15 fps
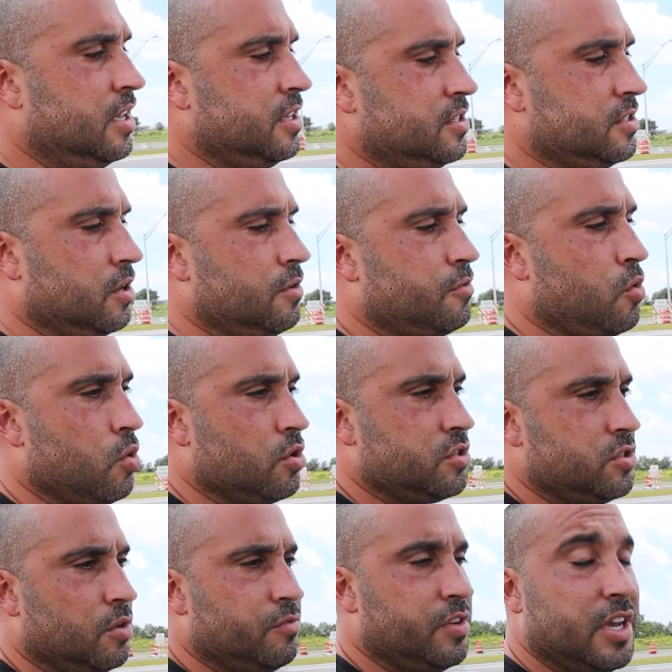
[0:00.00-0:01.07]
So of course,
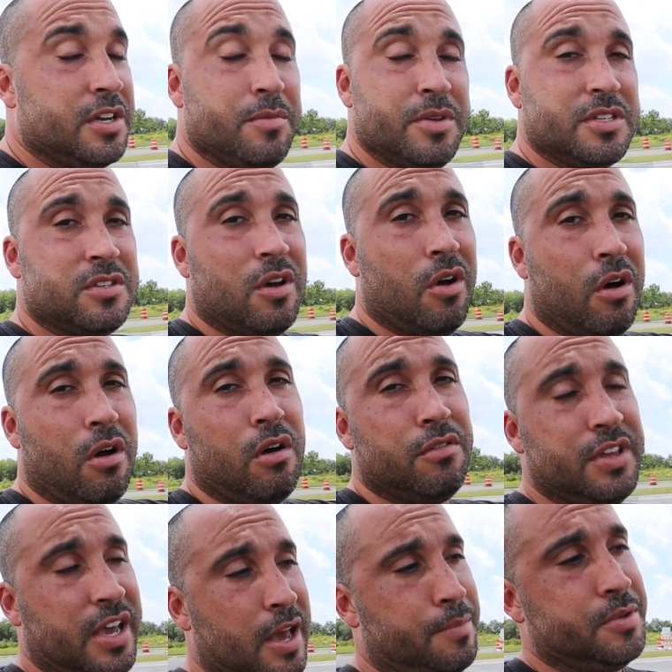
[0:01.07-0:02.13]
don't forget to miss all
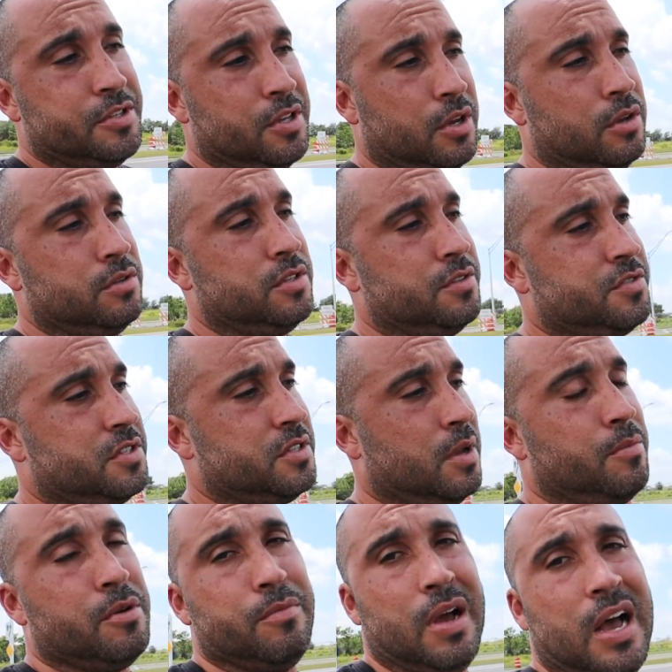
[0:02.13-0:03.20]
the episodes of
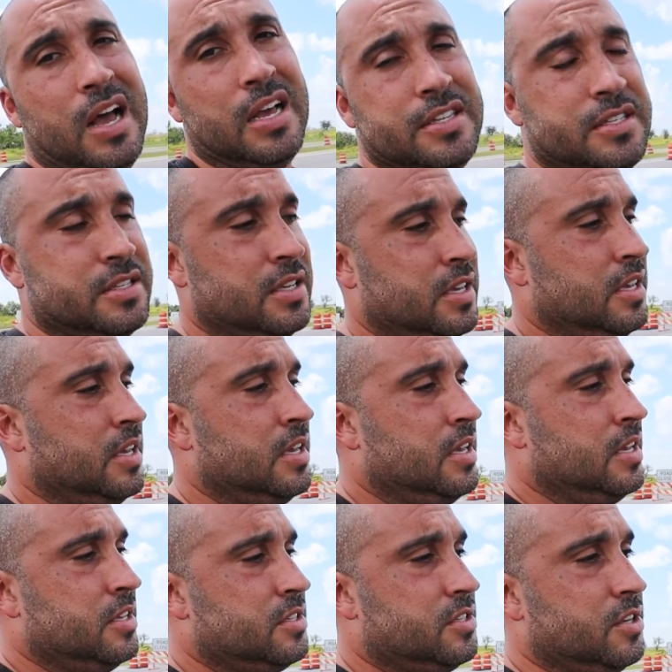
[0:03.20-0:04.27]
Summer Mods
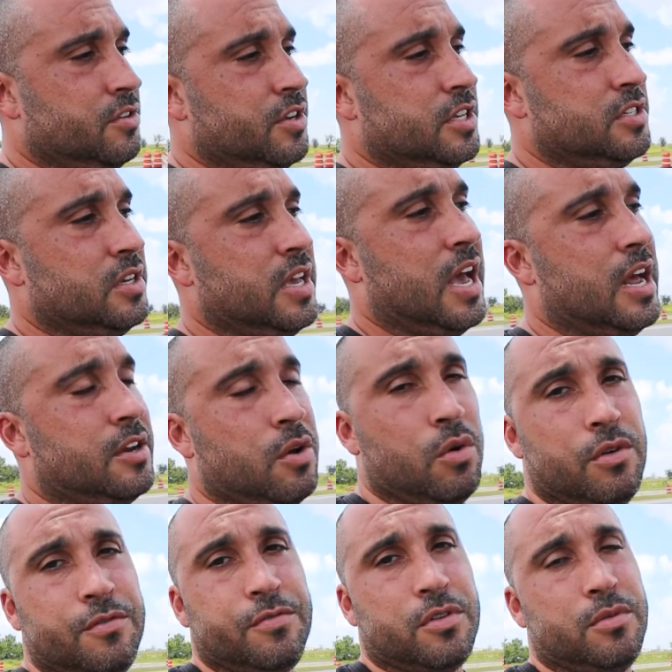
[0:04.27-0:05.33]
series we got
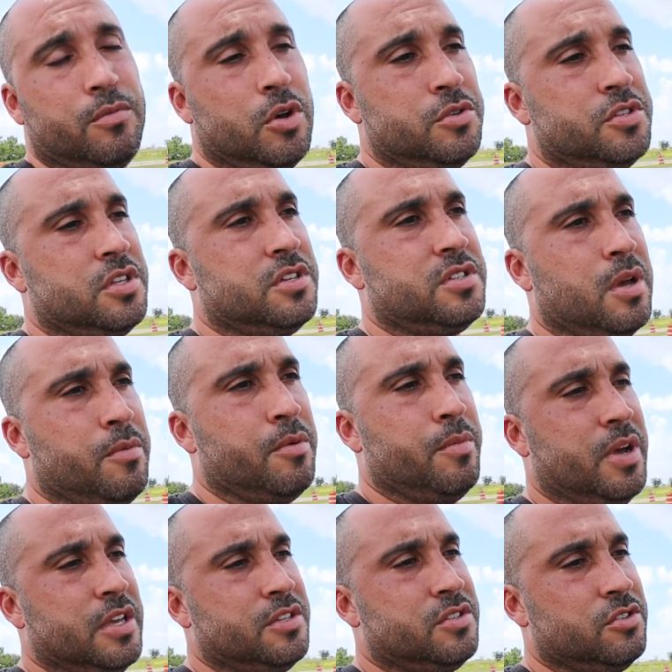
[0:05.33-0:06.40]
going for the most of the summer
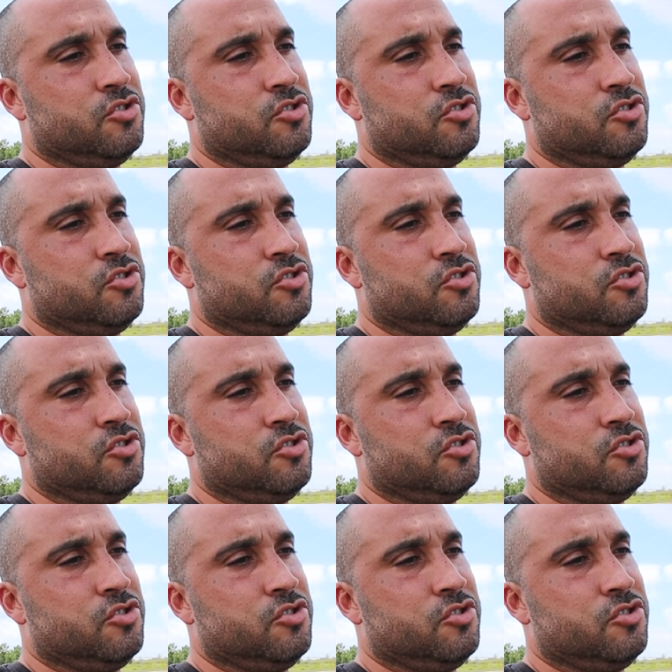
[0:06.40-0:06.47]
months.